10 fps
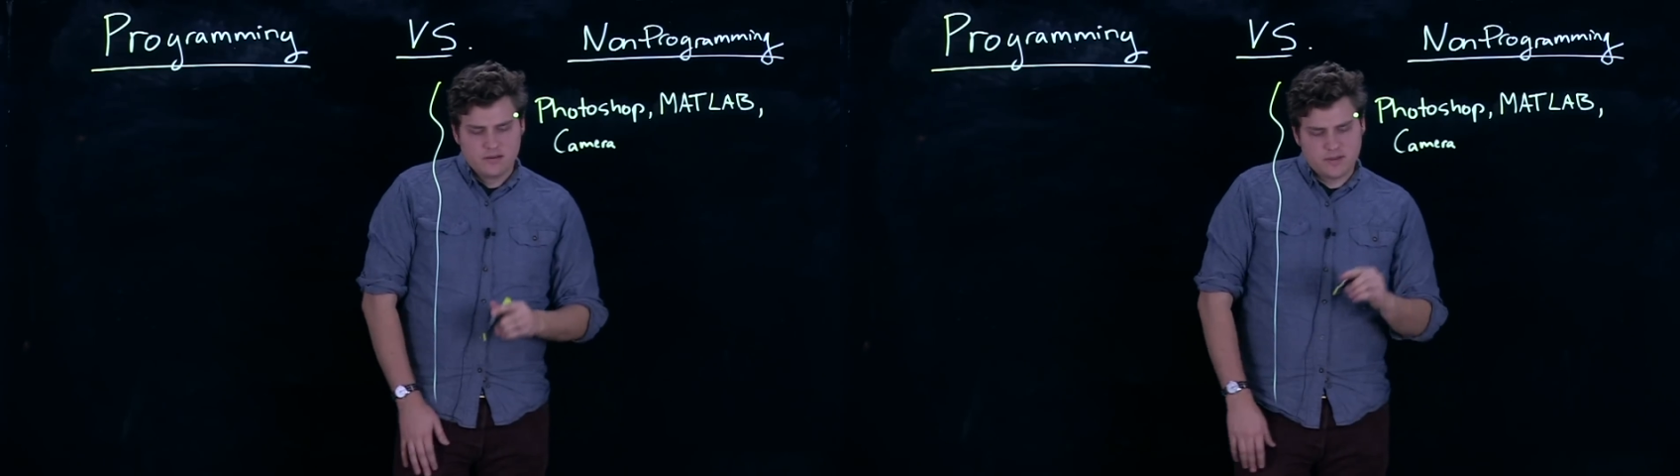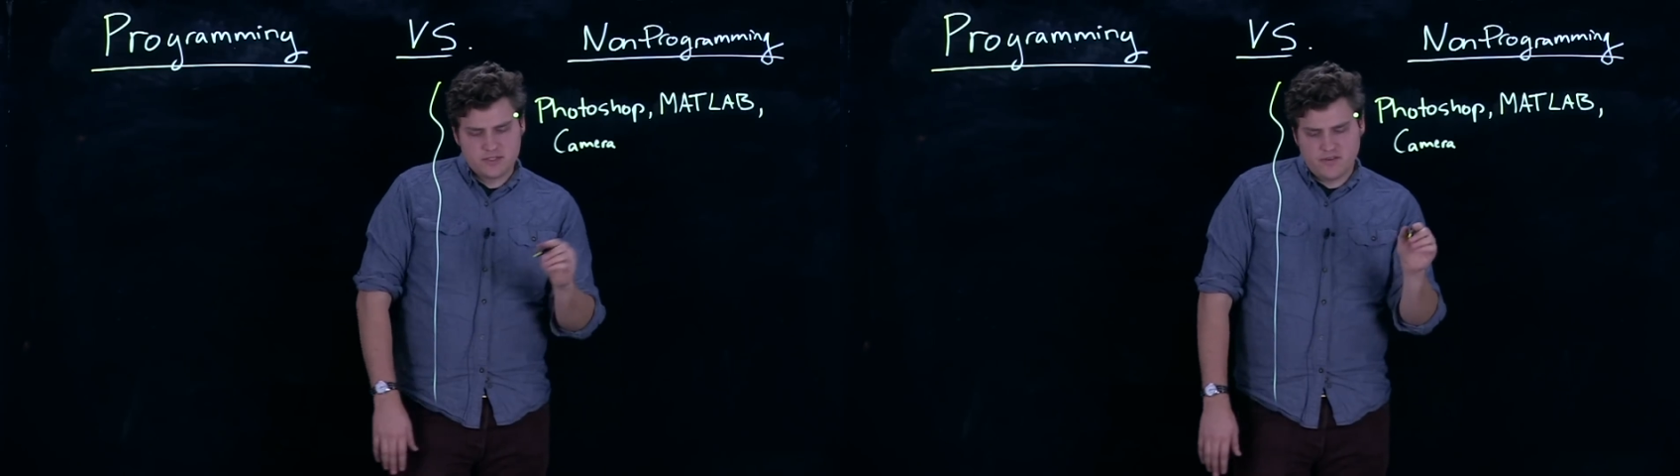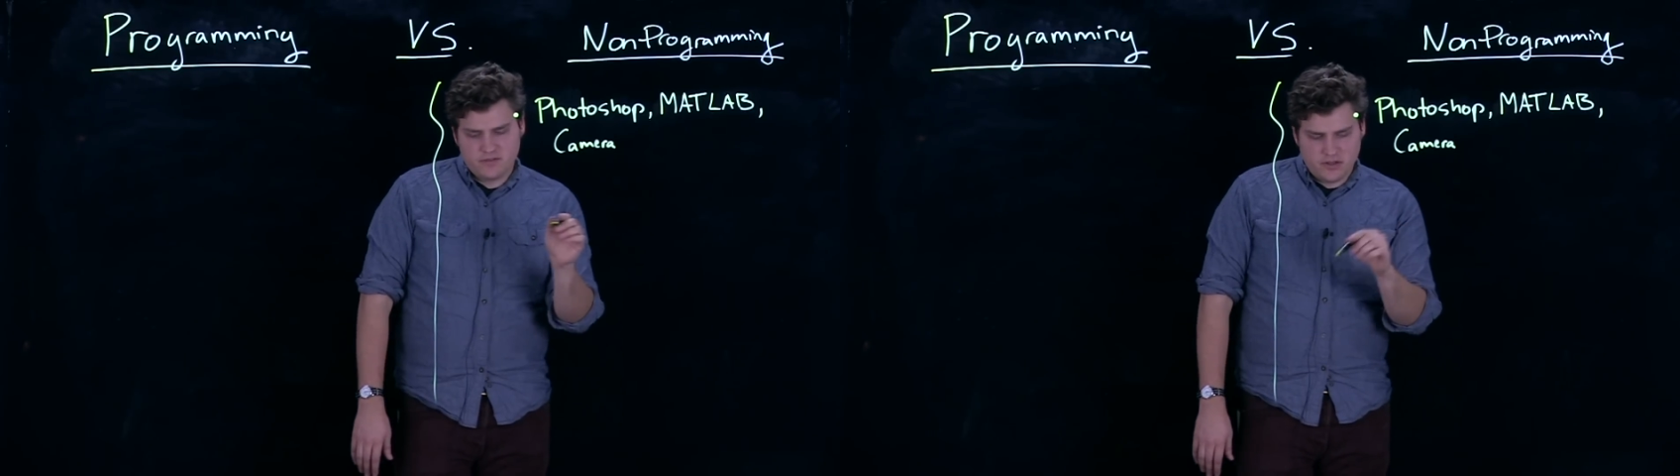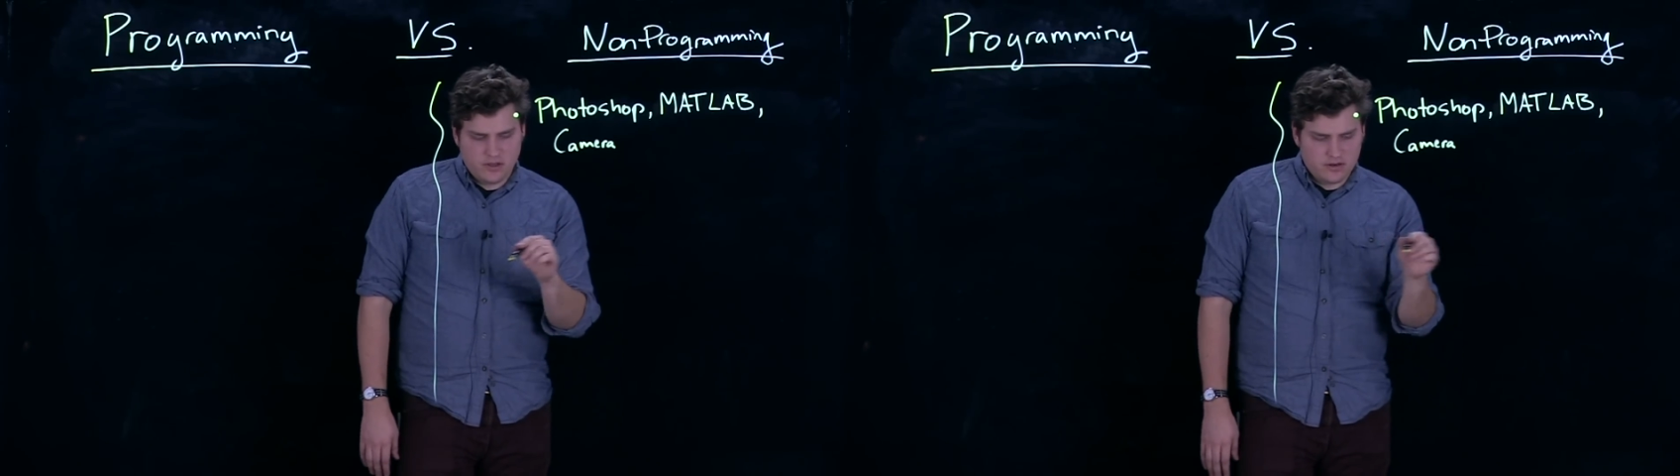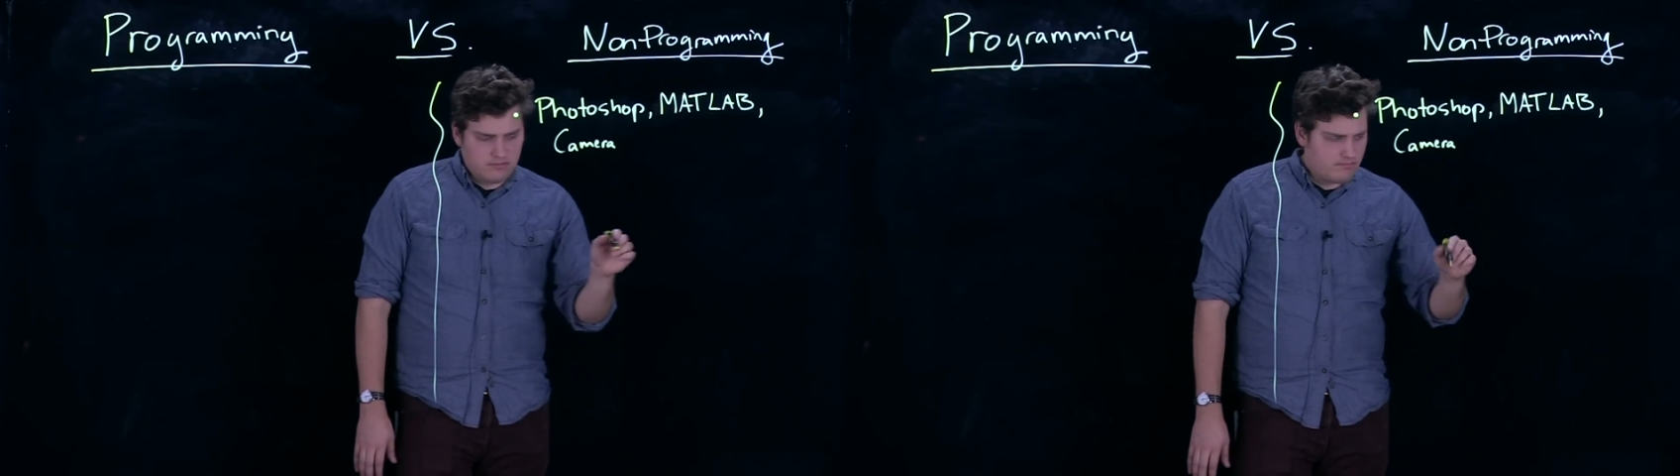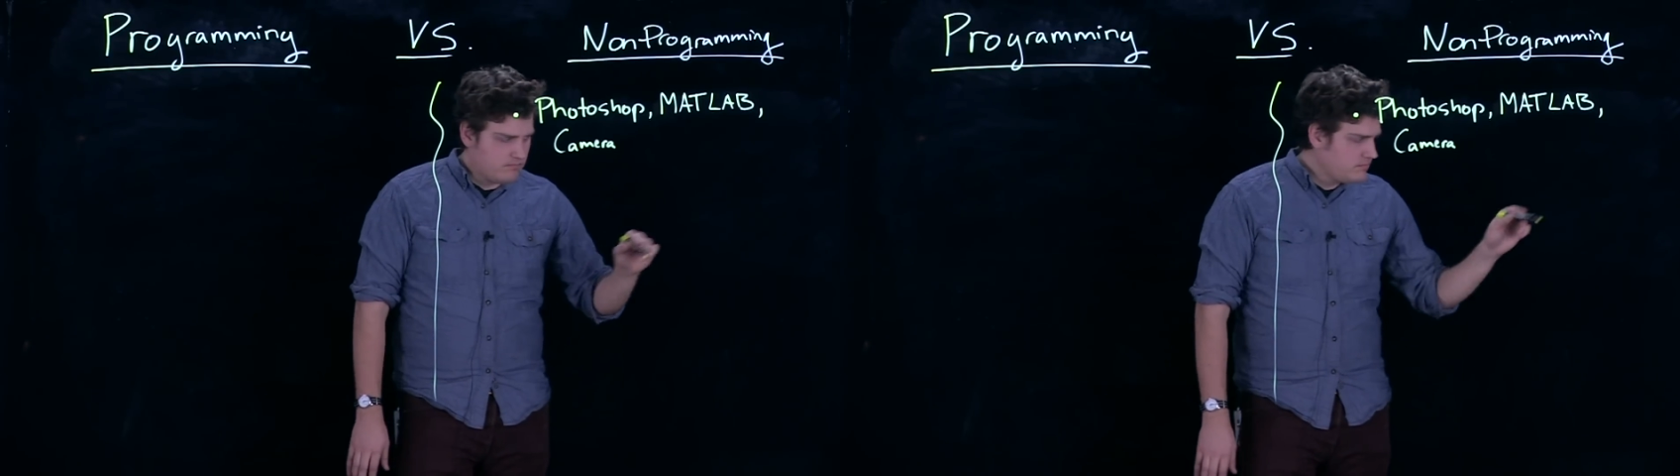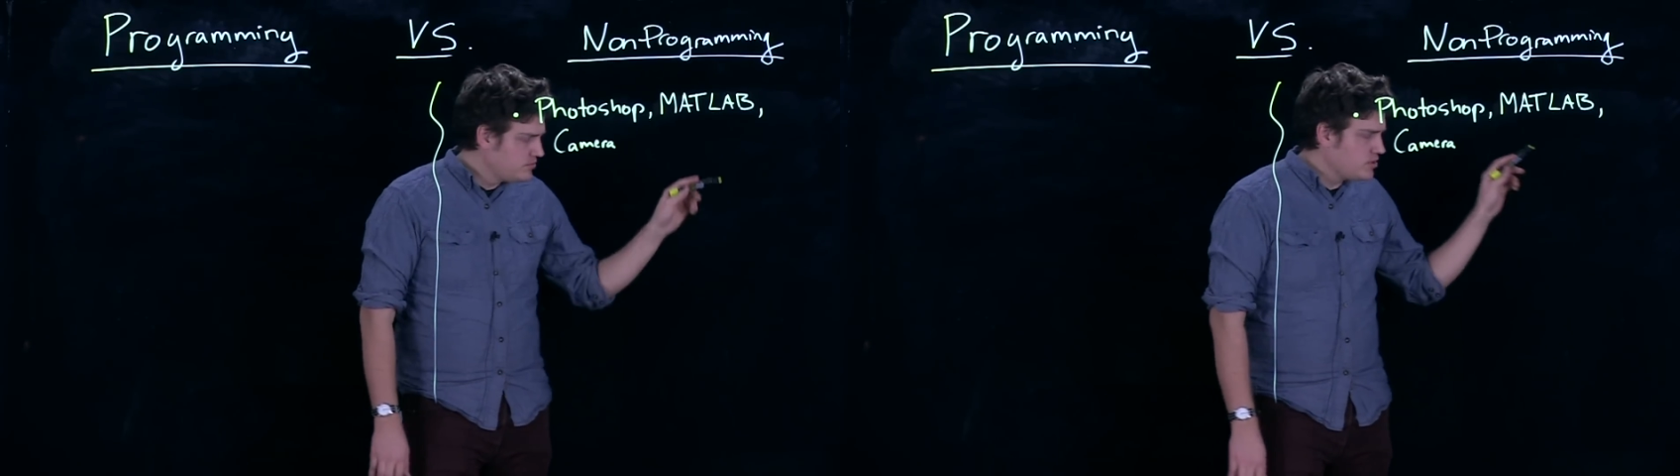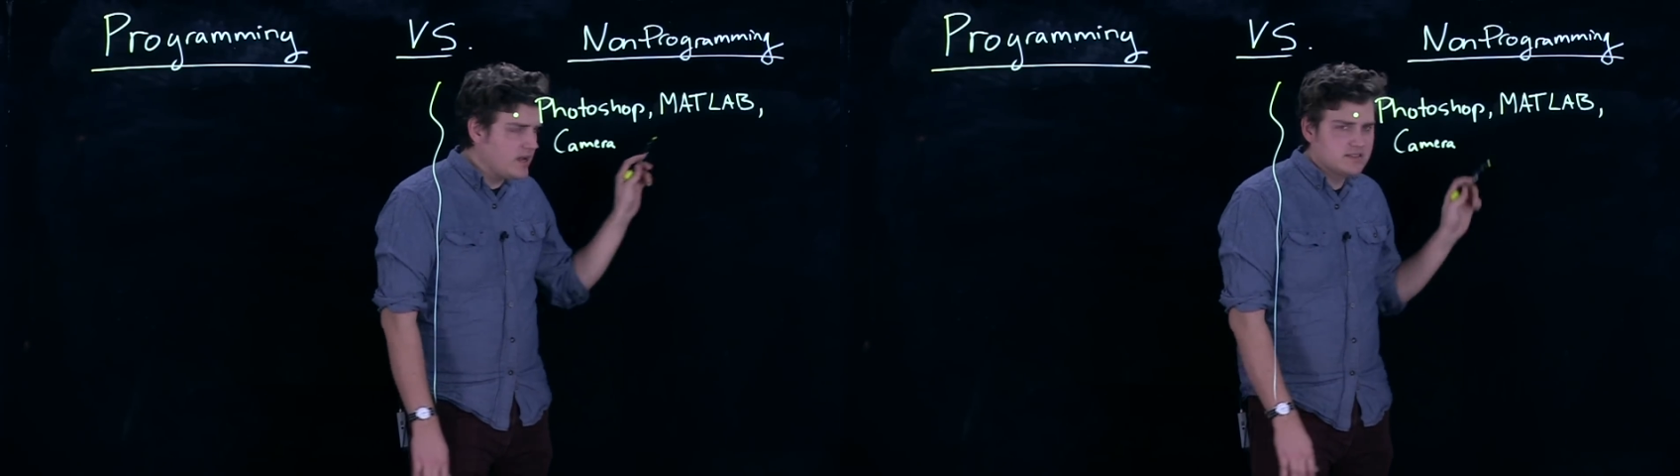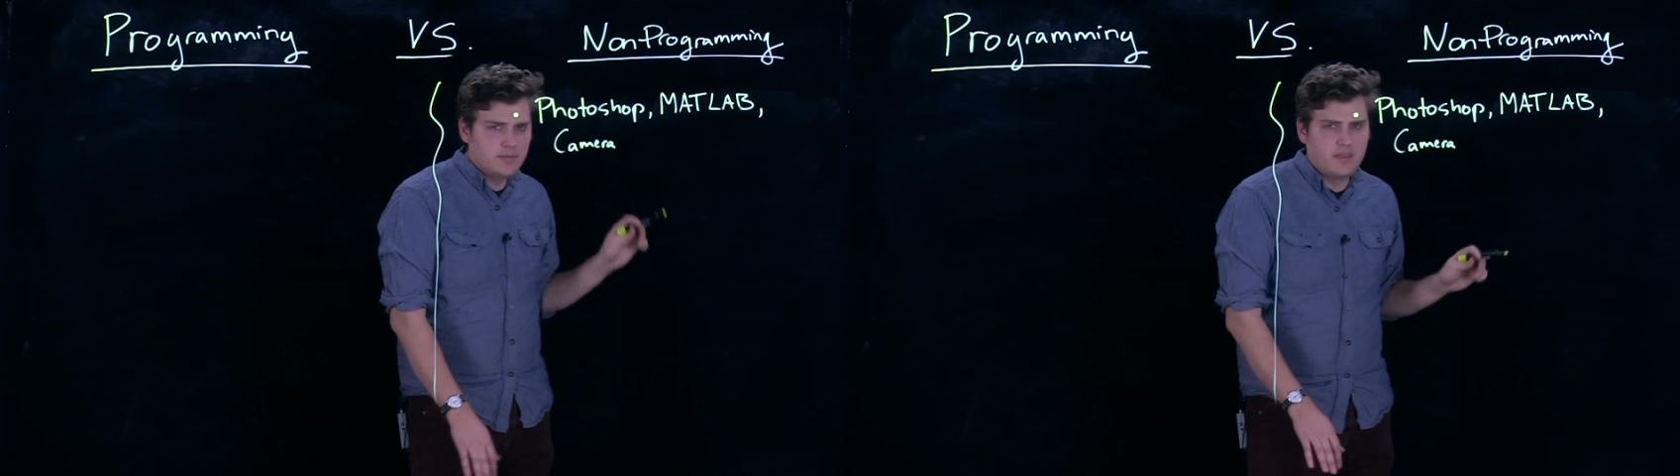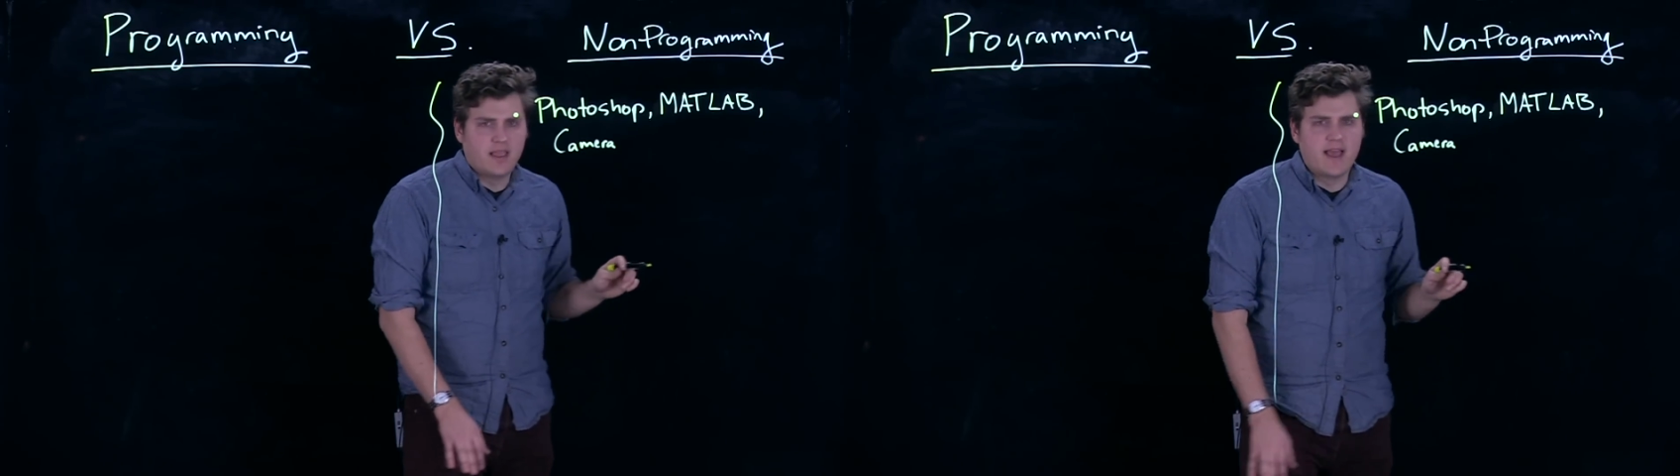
because you can draw something